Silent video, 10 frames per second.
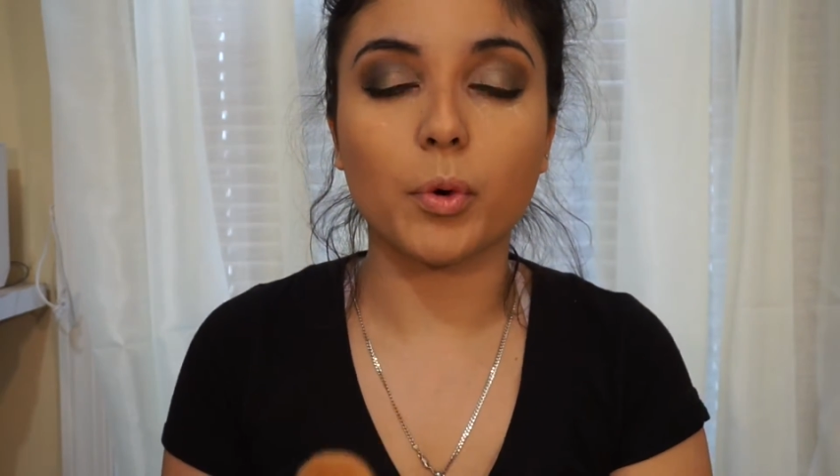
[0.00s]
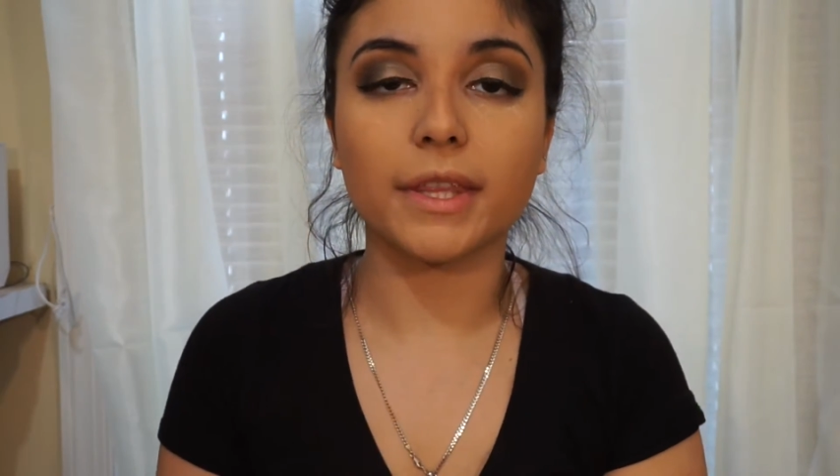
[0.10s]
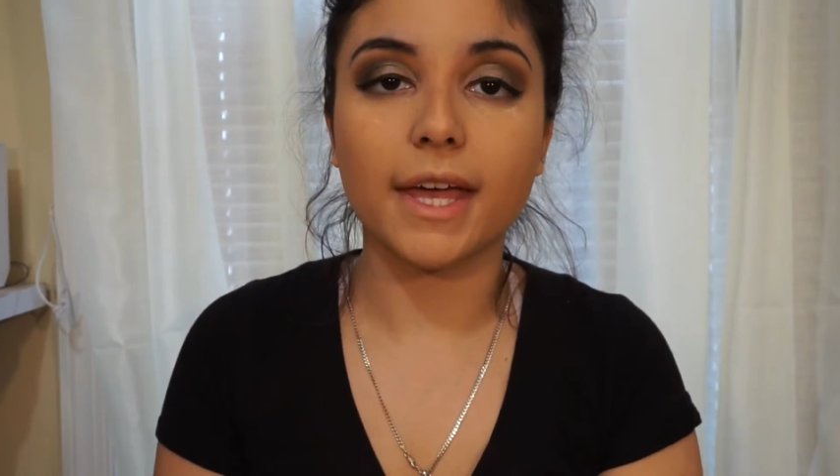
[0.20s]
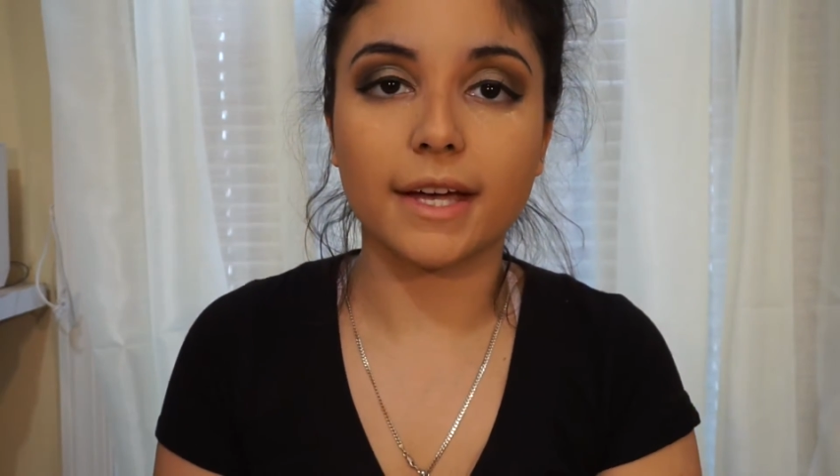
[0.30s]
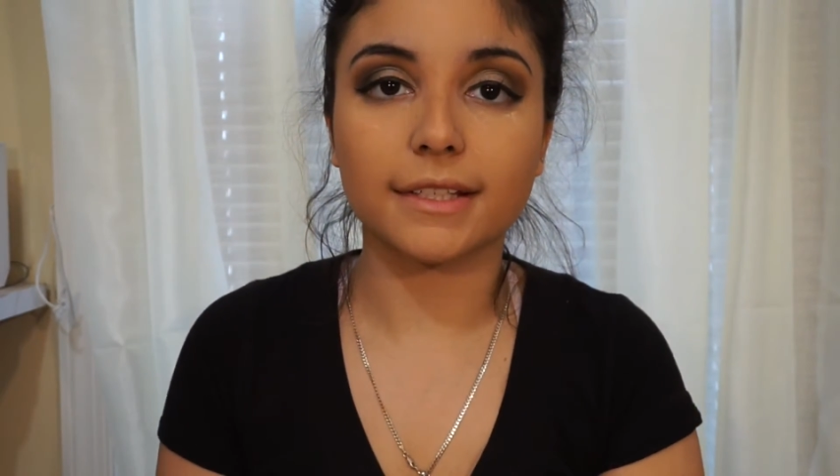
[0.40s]

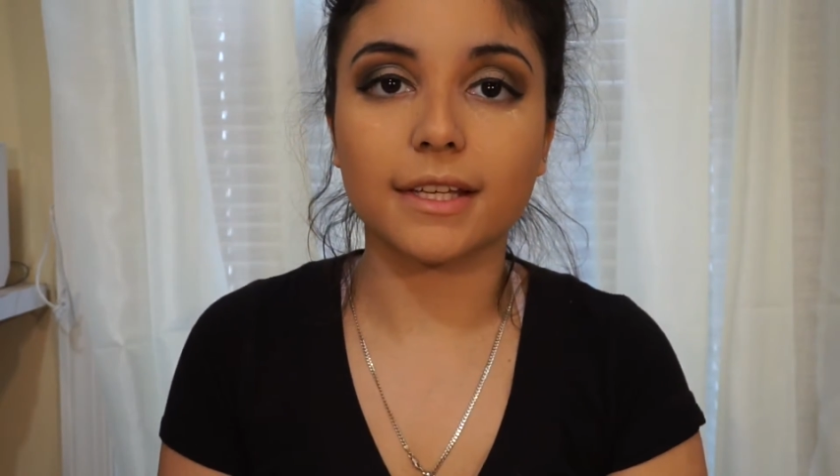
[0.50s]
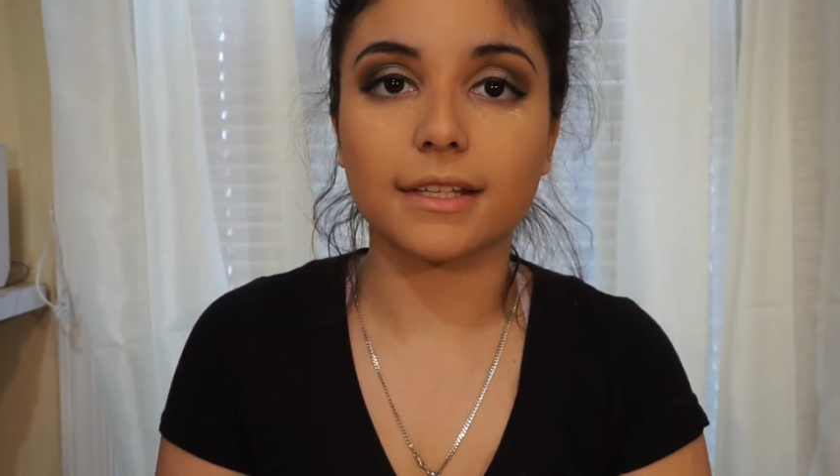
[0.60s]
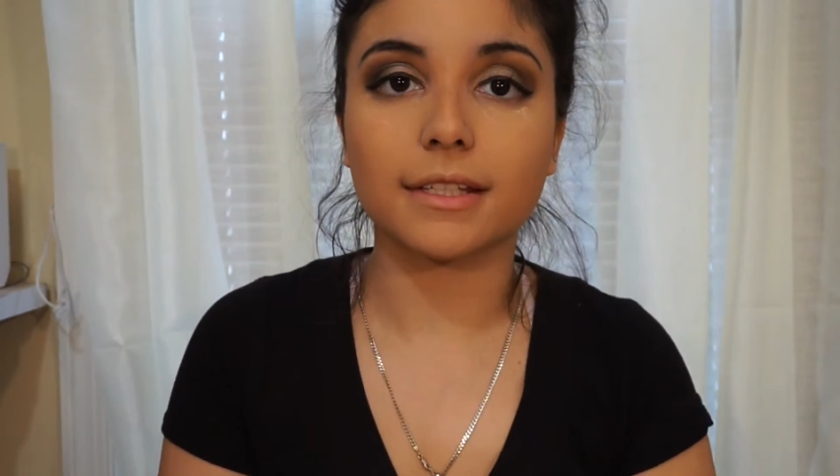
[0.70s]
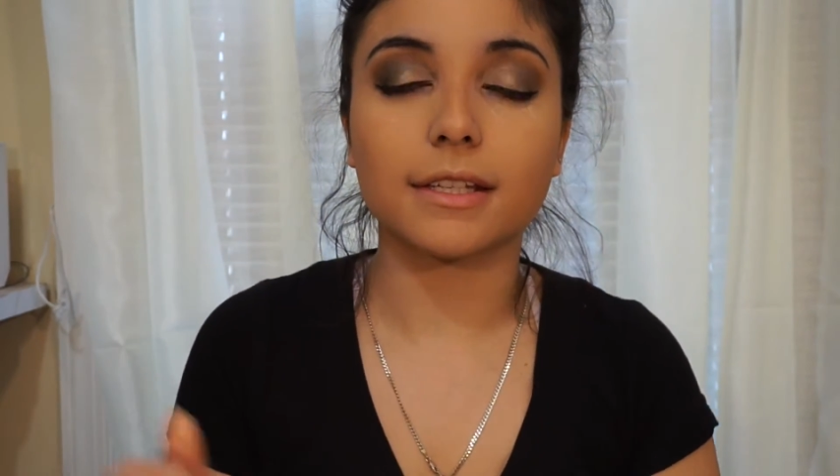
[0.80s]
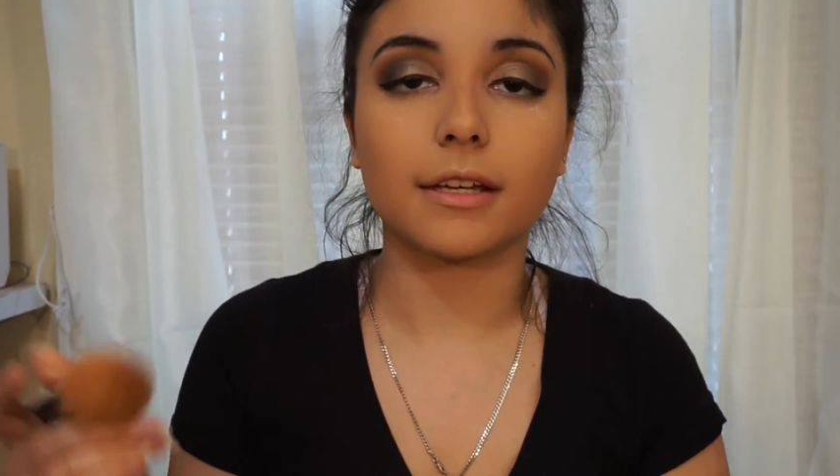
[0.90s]
away the
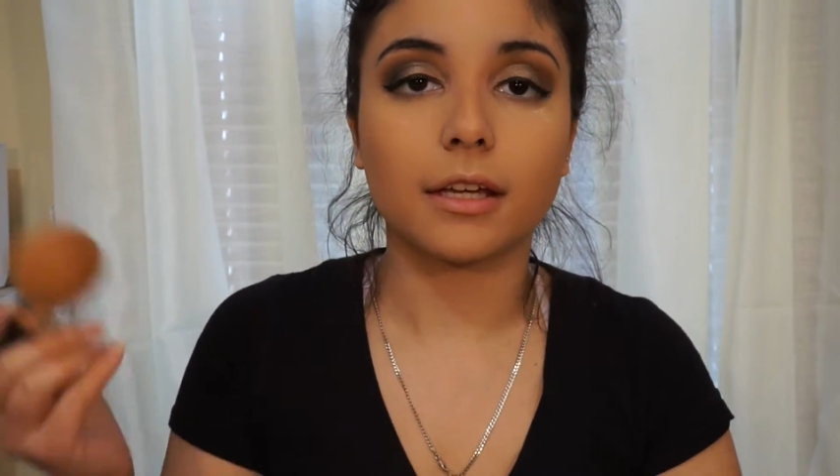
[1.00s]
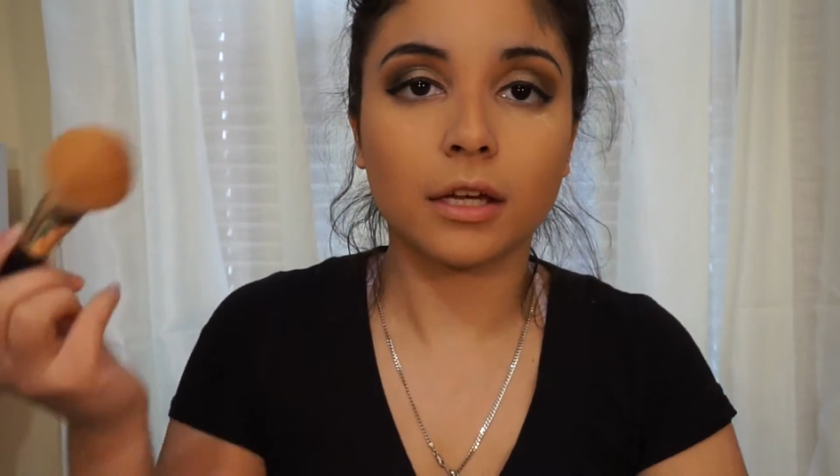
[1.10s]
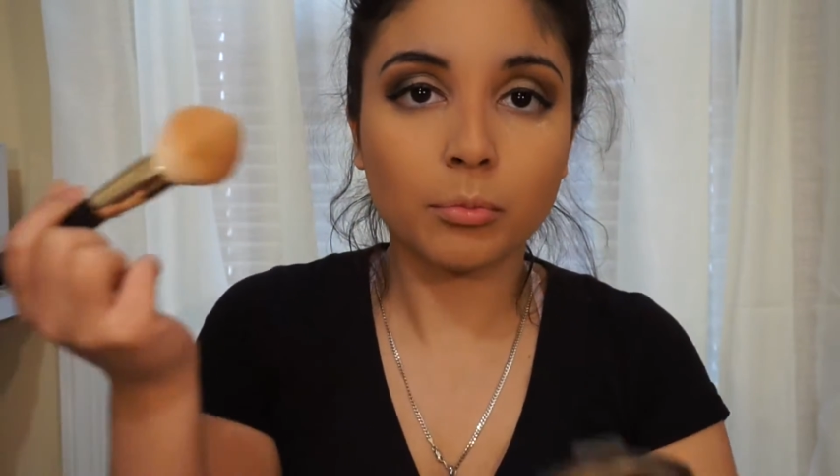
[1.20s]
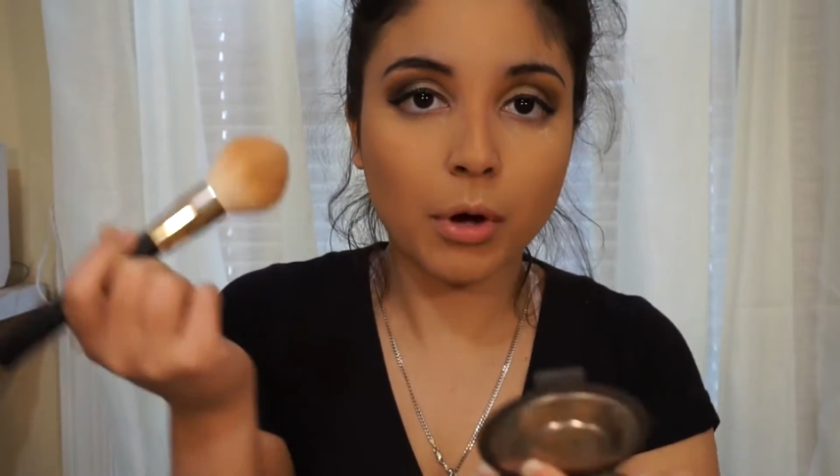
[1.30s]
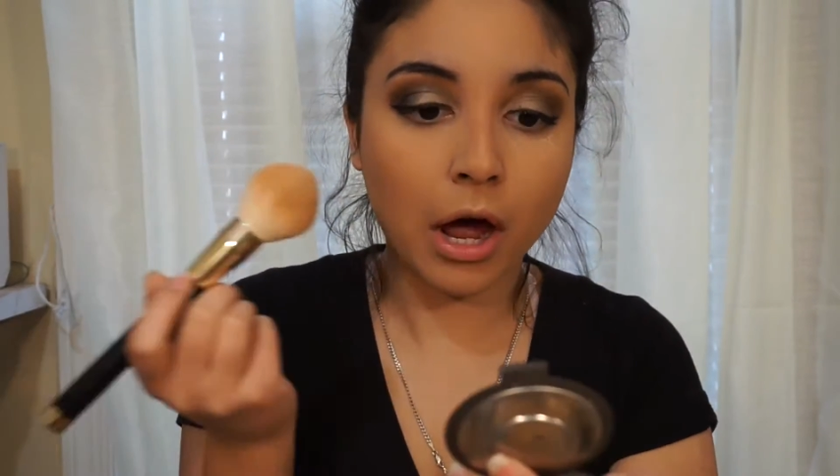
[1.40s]
excess
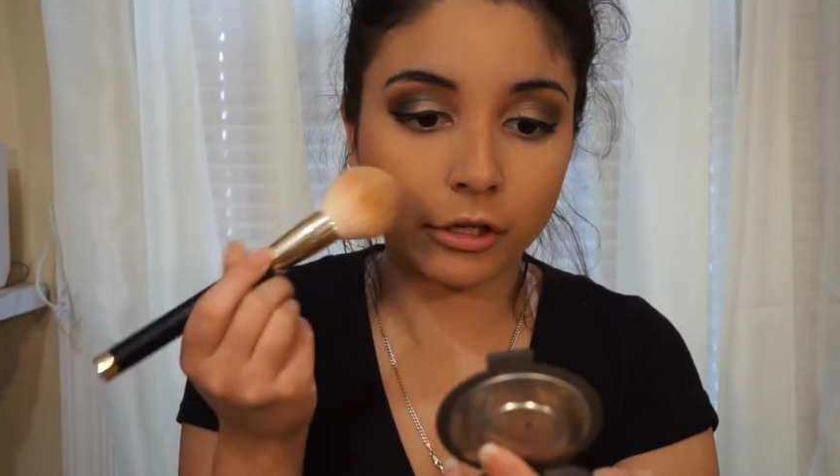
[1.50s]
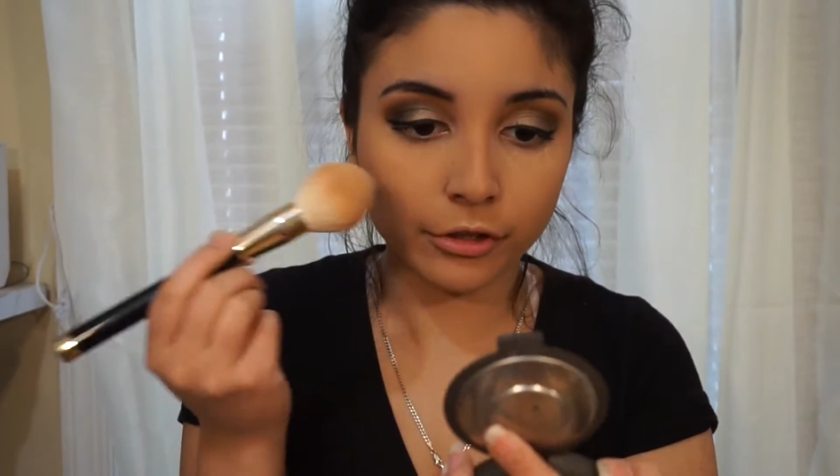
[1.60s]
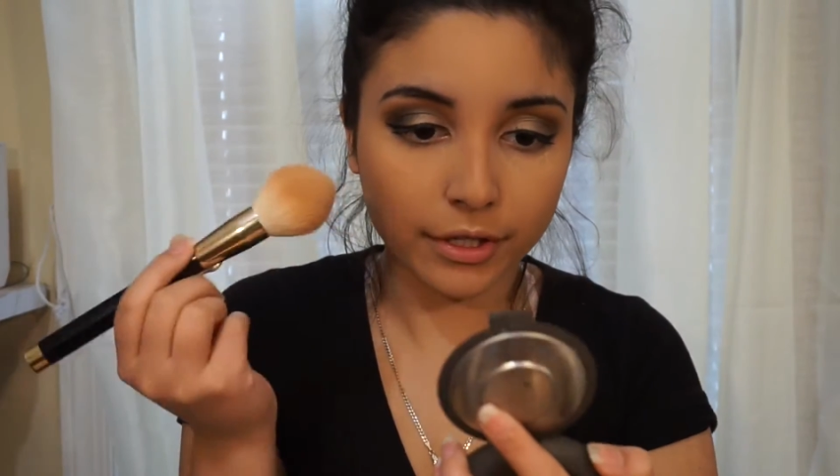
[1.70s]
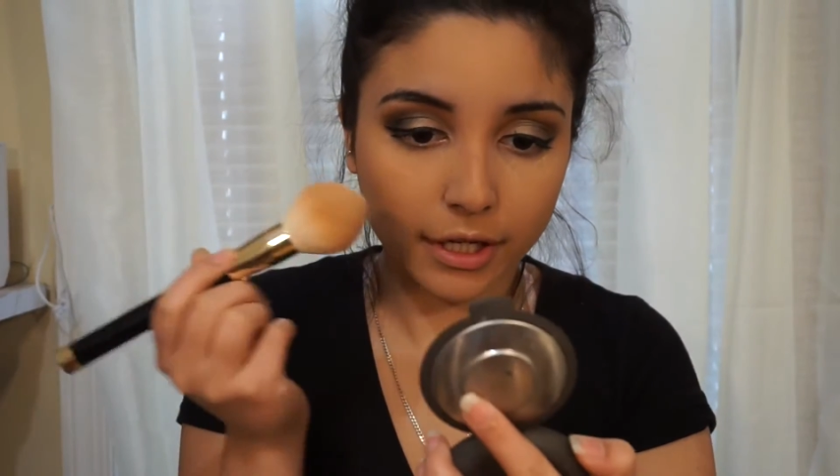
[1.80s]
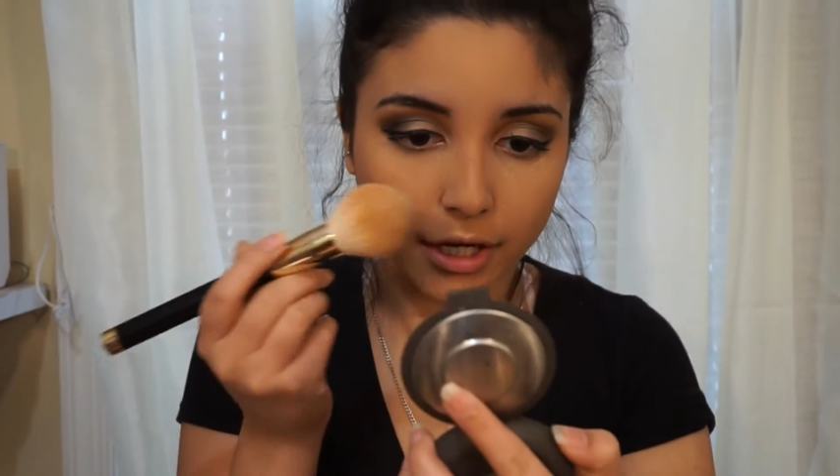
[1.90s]

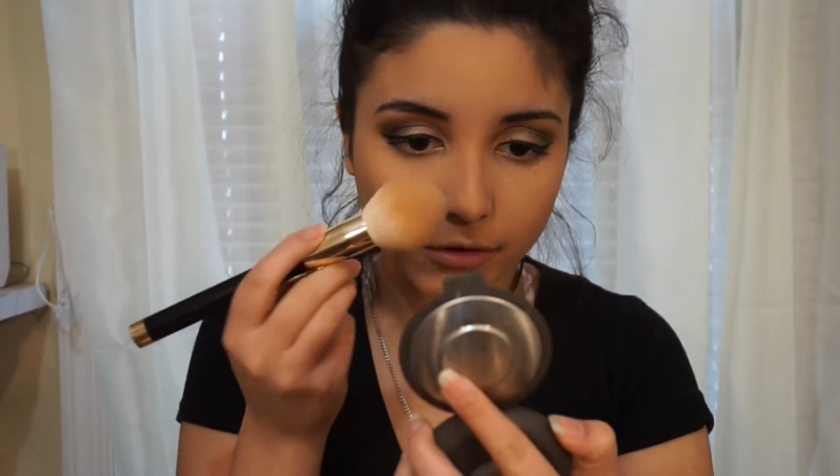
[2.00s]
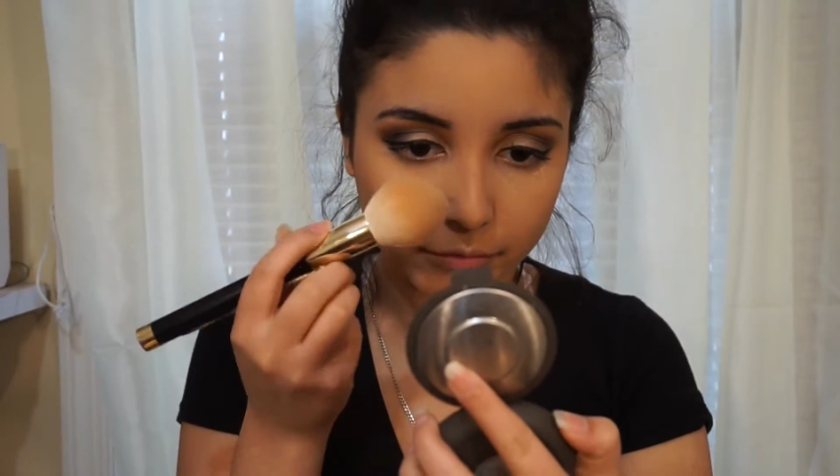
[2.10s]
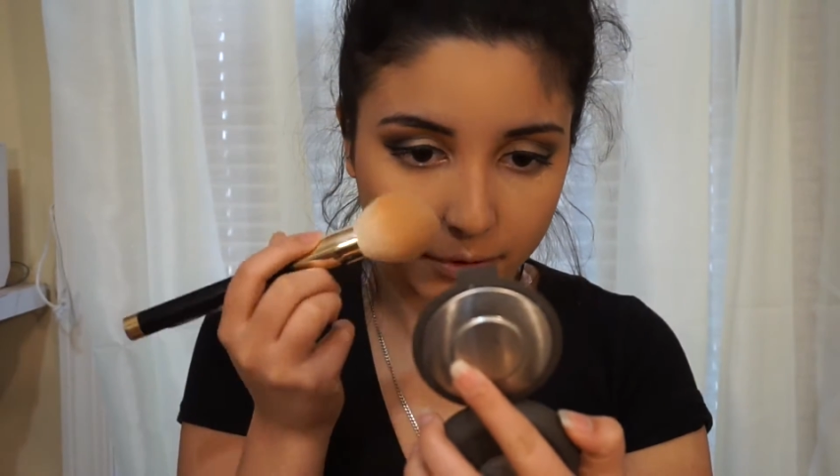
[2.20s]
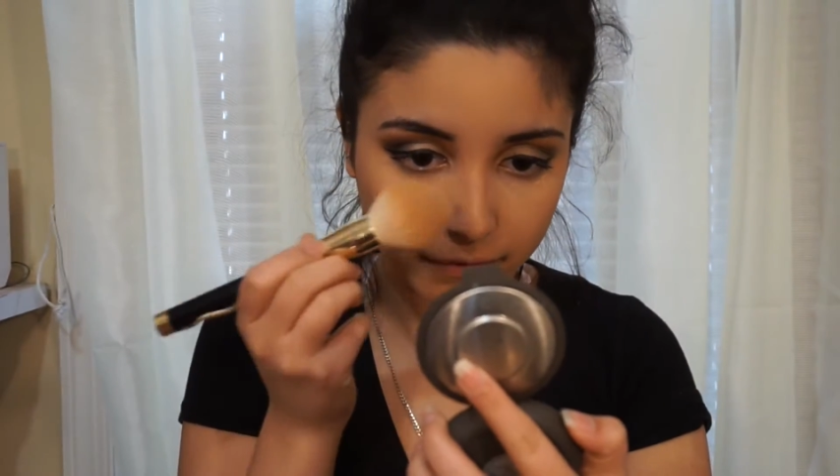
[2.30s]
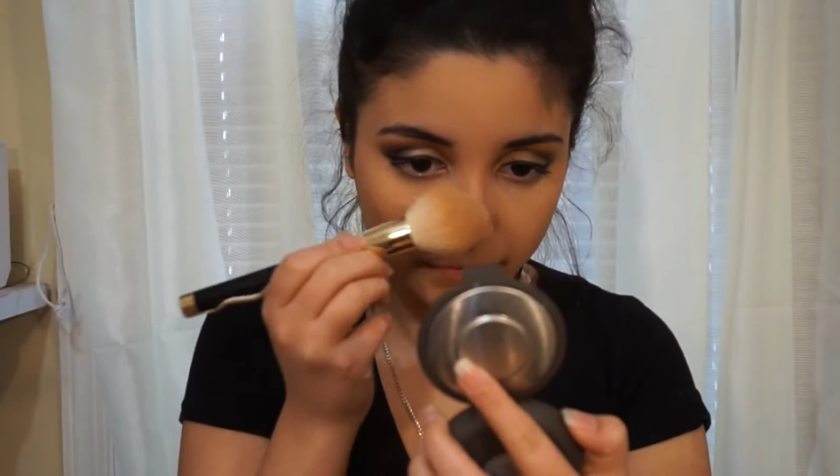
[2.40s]
powder that I have
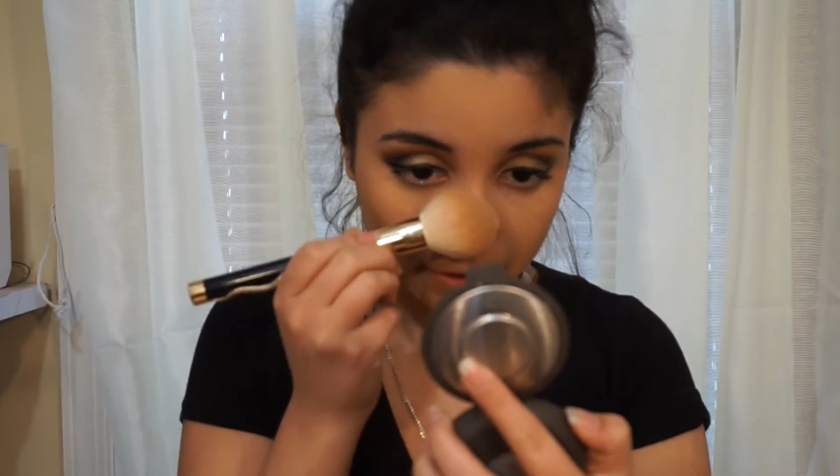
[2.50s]
on my